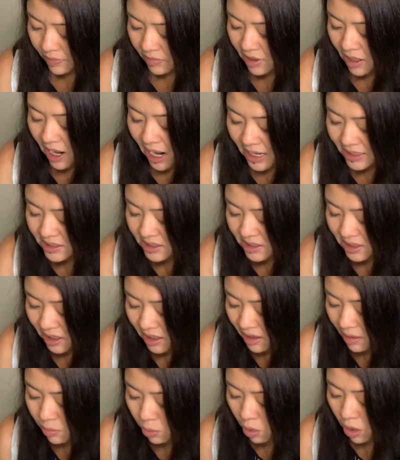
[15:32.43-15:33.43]
I see
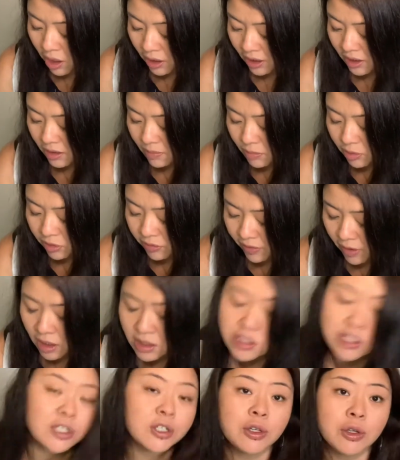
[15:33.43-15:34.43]
them wanting to move
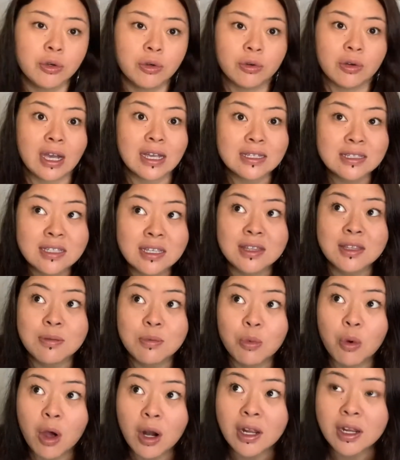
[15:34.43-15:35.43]
on too. I see
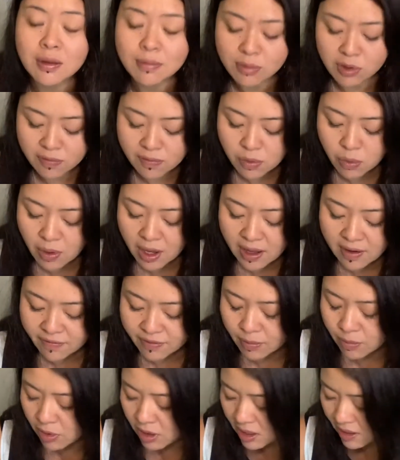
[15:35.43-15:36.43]
them wanting to move away
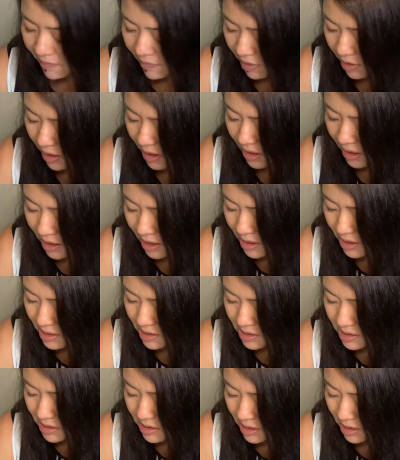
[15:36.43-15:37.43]
from whatever it
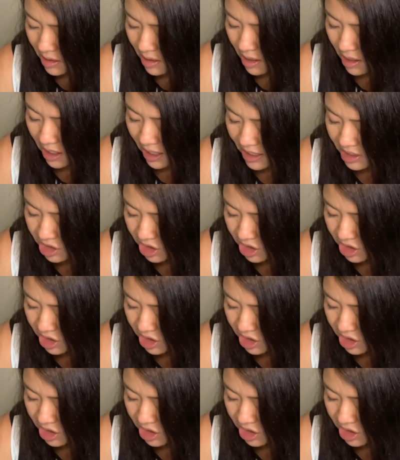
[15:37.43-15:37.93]
is. It's